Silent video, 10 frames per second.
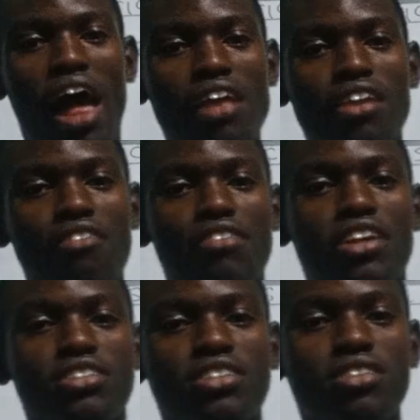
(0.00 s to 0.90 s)
under
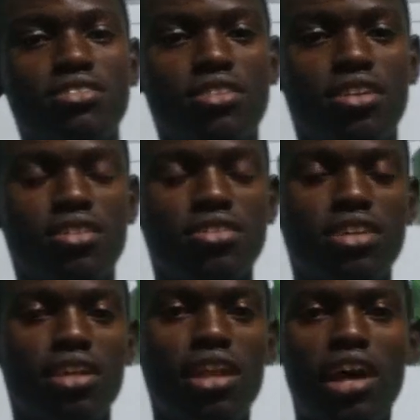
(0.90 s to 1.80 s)
vectors. These
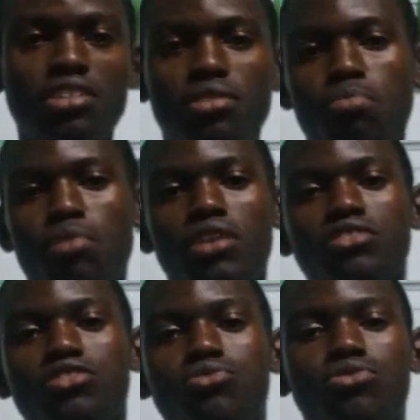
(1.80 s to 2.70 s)
are the last
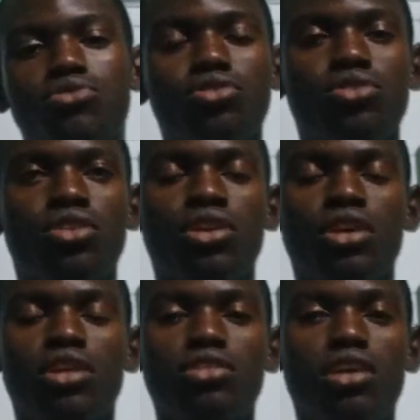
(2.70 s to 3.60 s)
practice. So
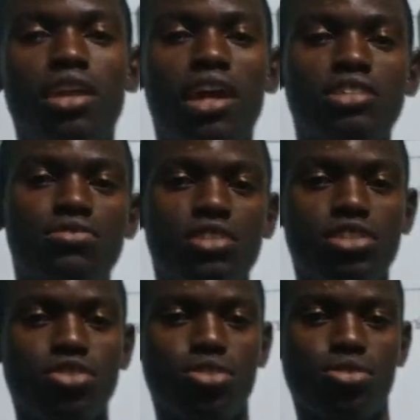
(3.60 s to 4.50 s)
these are the last
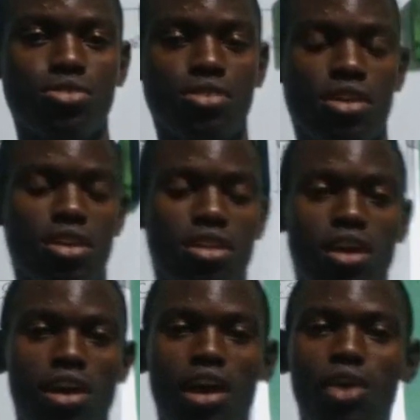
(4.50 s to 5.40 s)
videos in
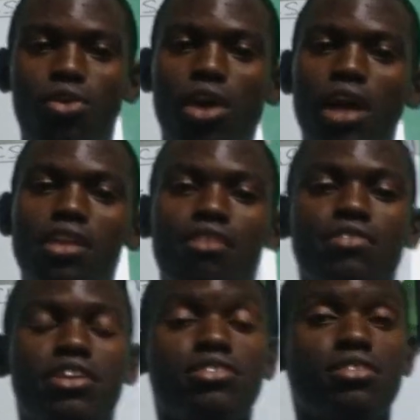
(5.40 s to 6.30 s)
under
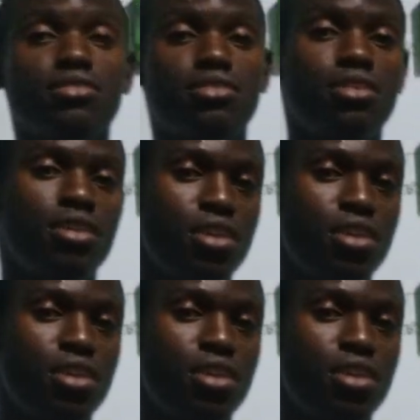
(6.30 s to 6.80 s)
vectors.